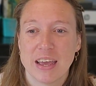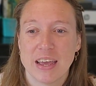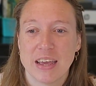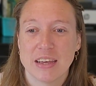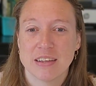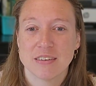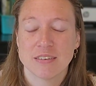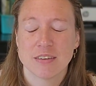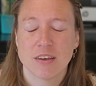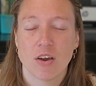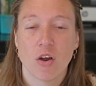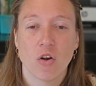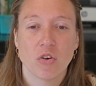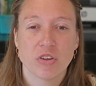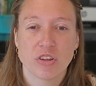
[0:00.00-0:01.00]
and
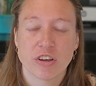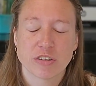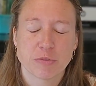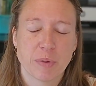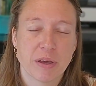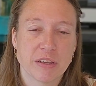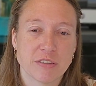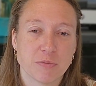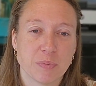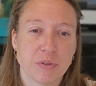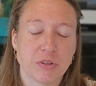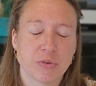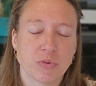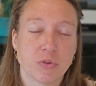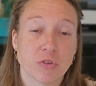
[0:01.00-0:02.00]
all he talks about is
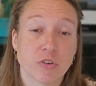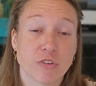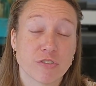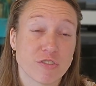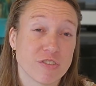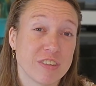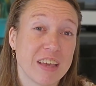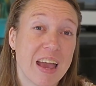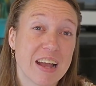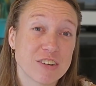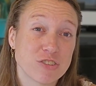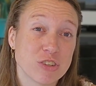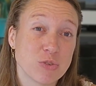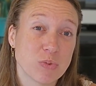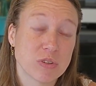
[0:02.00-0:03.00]
building roller coasters. He
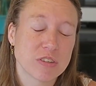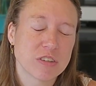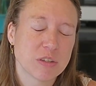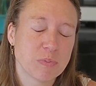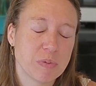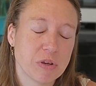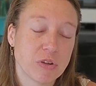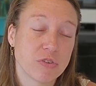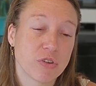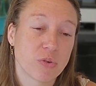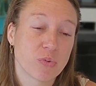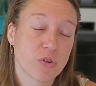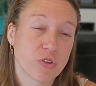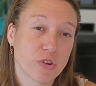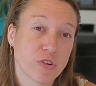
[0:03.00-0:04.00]
actually wants to build
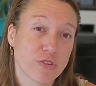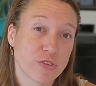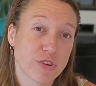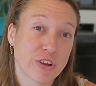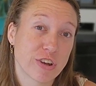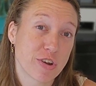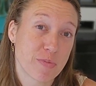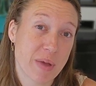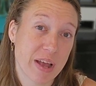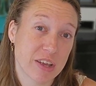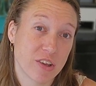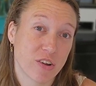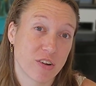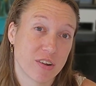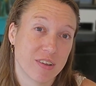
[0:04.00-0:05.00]
a roller coaster in our
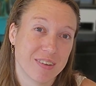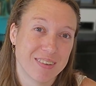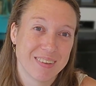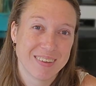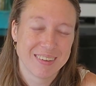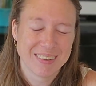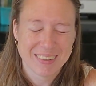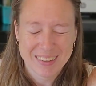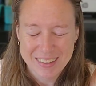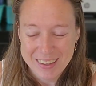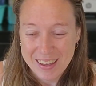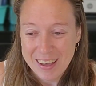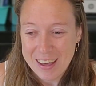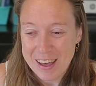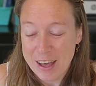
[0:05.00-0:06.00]
backyard.
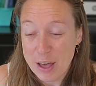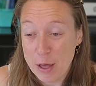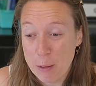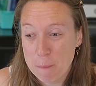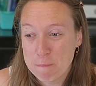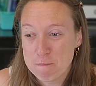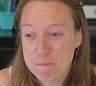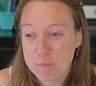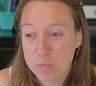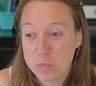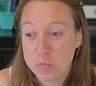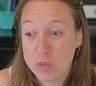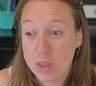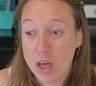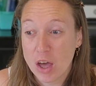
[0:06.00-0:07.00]

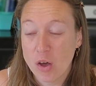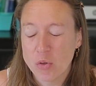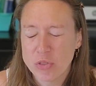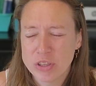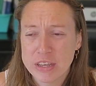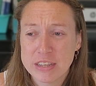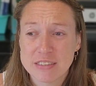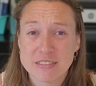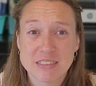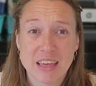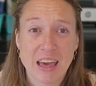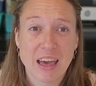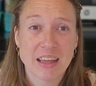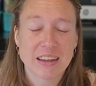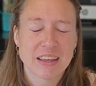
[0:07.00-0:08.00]
Not only is
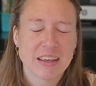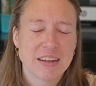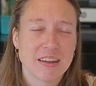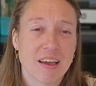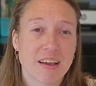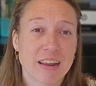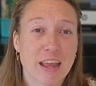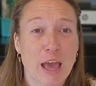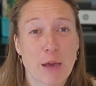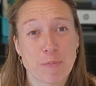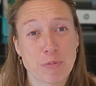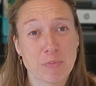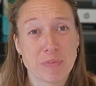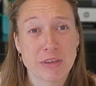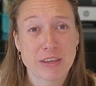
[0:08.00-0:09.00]
that not going to
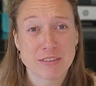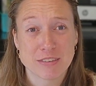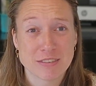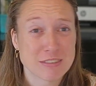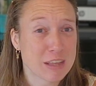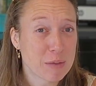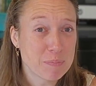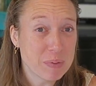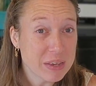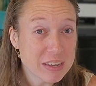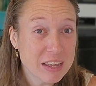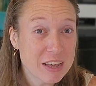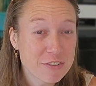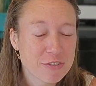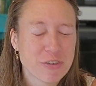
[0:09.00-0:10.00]
happen because it's not big
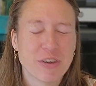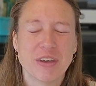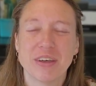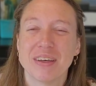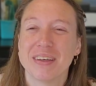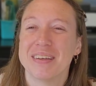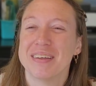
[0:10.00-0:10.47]
enough,